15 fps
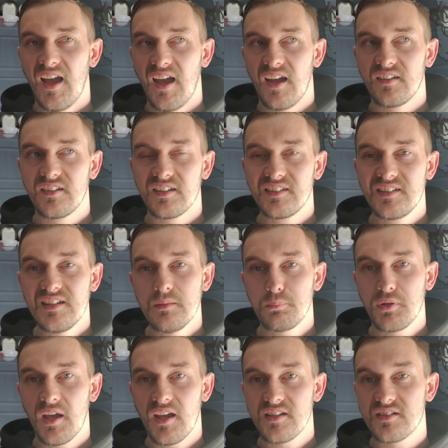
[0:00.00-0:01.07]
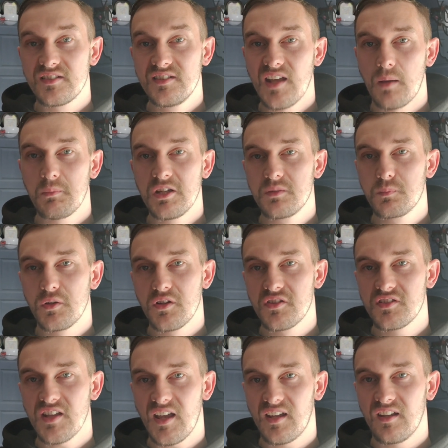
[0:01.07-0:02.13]
And DPS, damage per
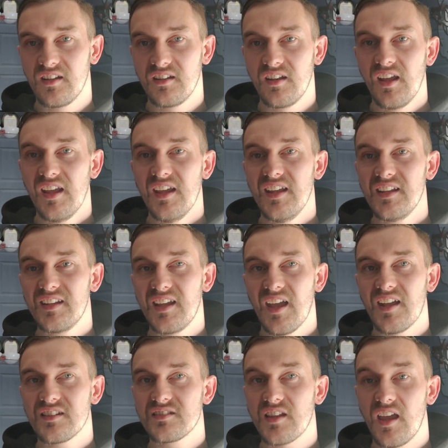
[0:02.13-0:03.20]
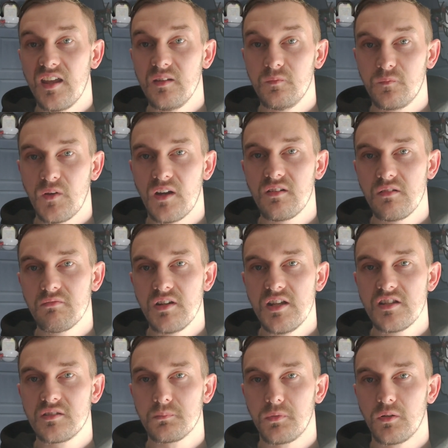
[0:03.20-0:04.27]
second, it gets a very
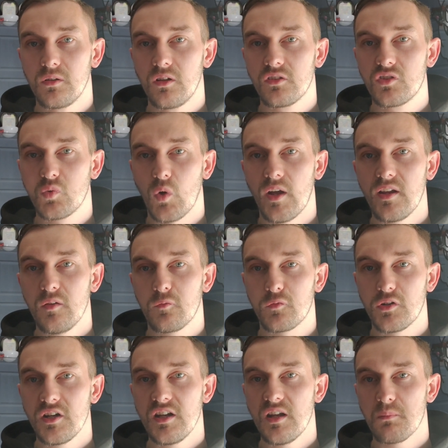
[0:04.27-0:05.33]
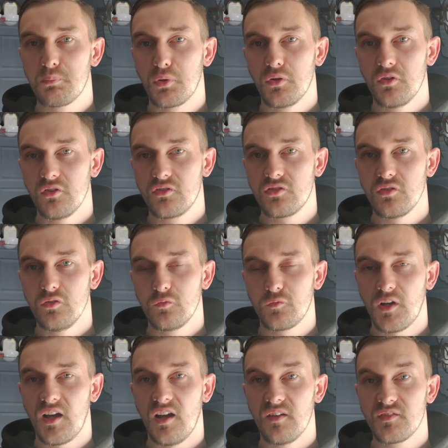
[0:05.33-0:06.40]
reasonable
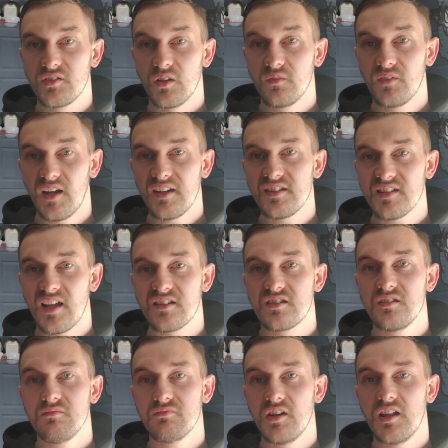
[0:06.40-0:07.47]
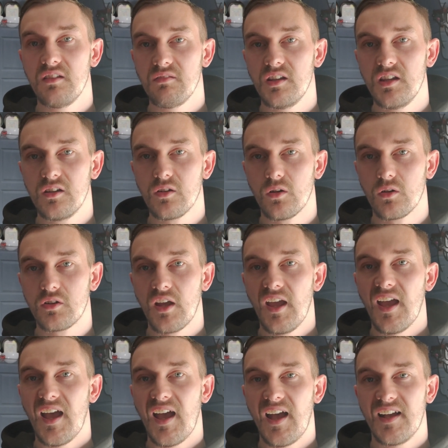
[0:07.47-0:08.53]
23.25. So that is actually really good
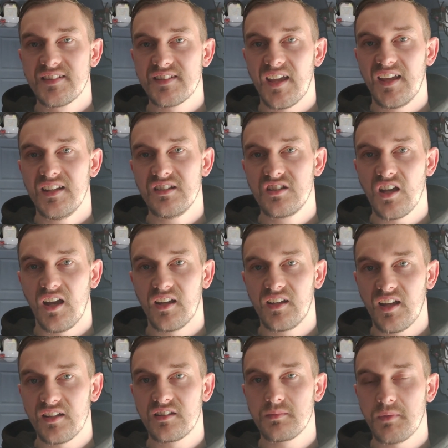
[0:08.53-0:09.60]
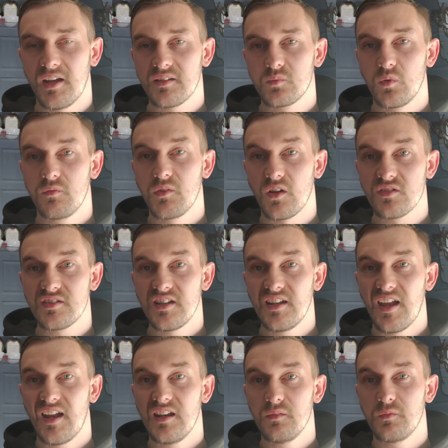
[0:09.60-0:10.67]
as a Gigantamax. We've not
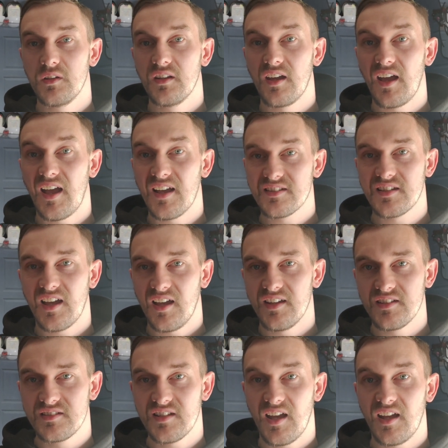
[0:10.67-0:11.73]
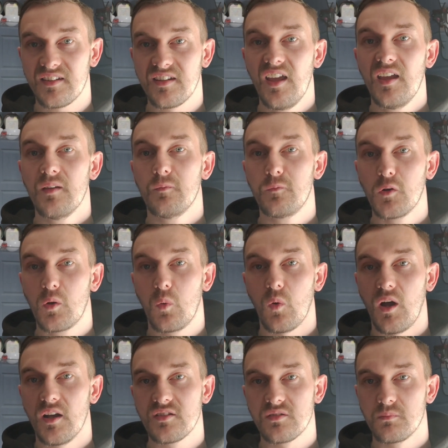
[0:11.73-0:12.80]
seen anything as high as that for
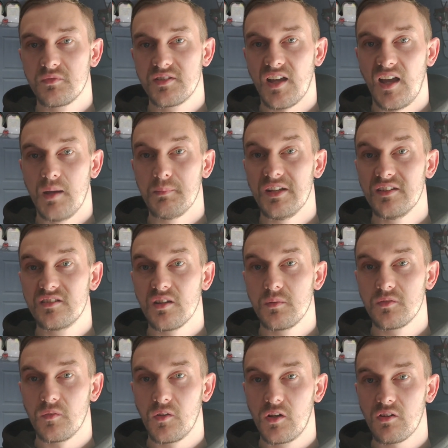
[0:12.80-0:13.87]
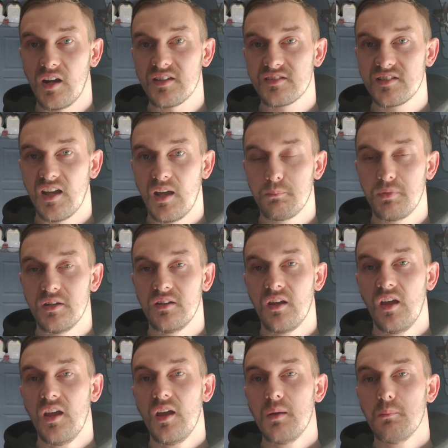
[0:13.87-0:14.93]
quite some time in terms of a grass typing.